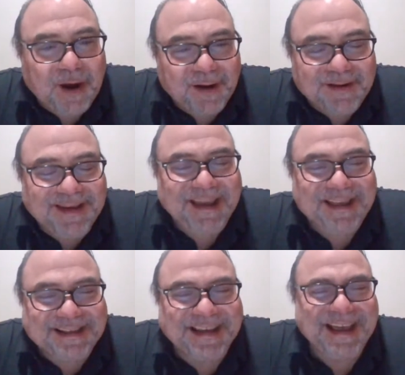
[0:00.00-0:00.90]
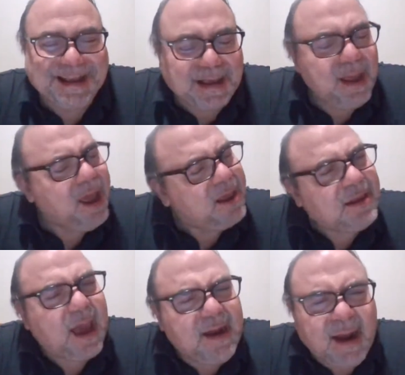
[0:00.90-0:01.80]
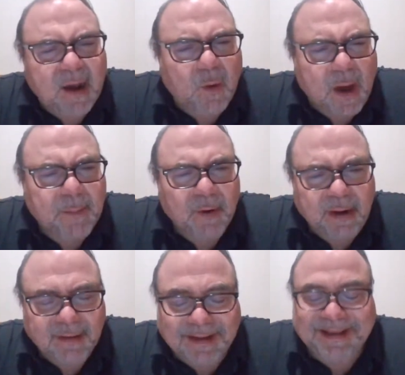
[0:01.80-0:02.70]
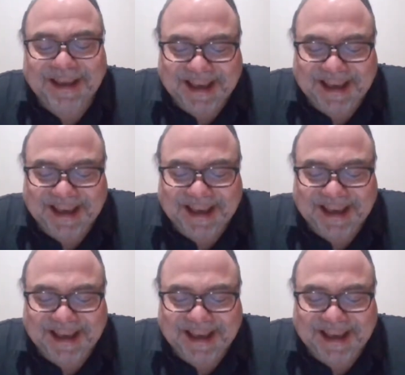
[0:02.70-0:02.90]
where he's kind of not cooperating.